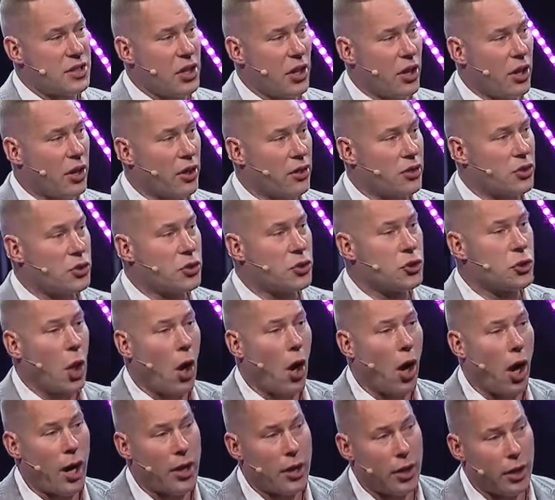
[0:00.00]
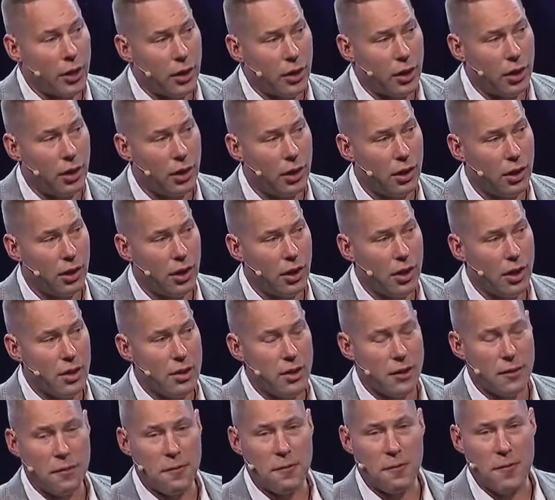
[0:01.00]
to her, daughter,
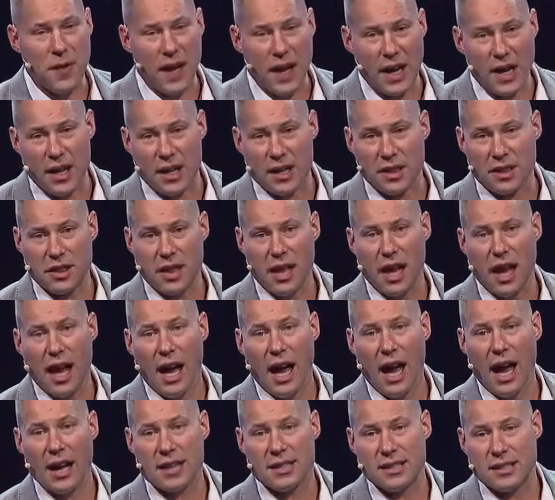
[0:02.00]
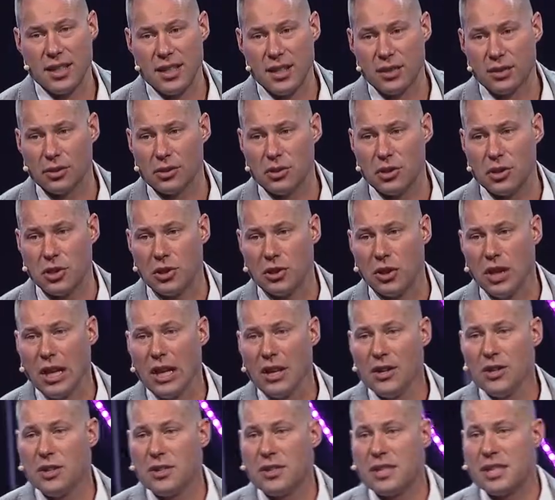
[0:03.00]
your faith has healed you.
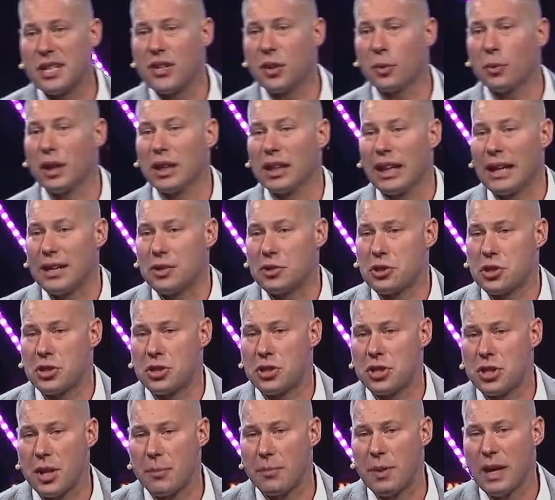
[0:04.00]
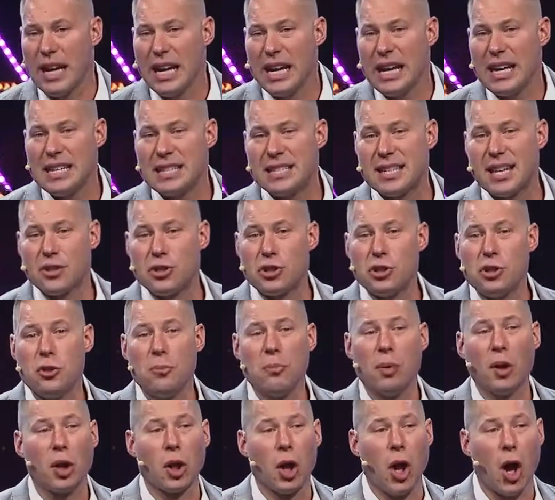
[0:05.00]
You see the relationship? He says, you
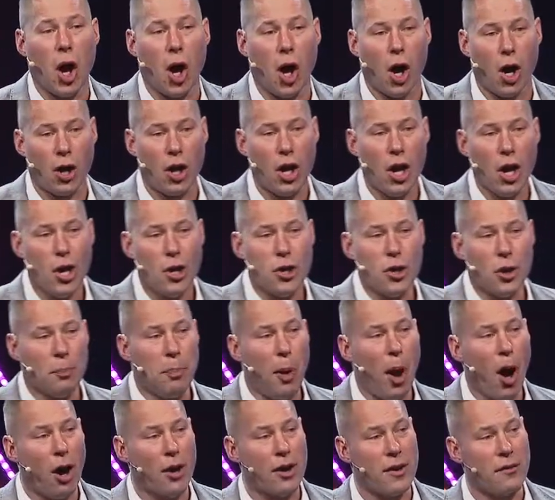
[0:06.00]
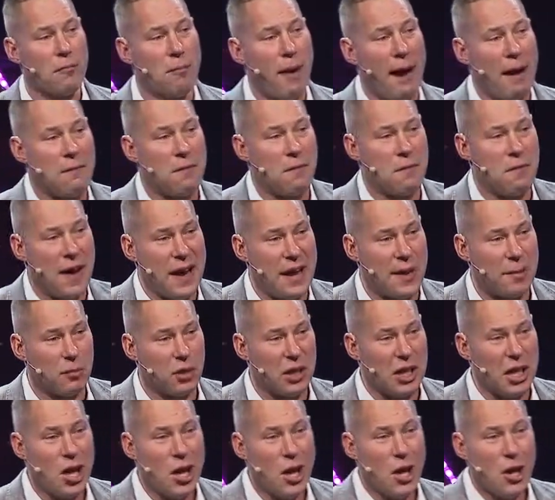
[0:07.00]
belong. You're part of my
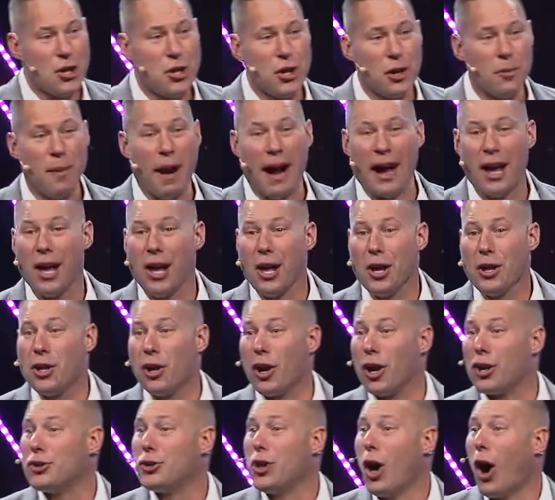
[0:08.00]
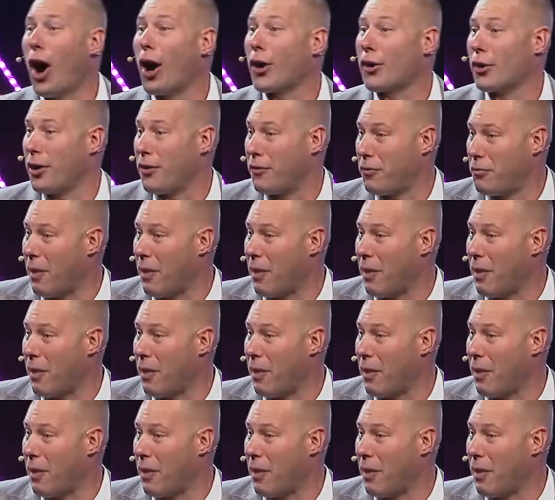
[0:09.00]
family. You're a daughter of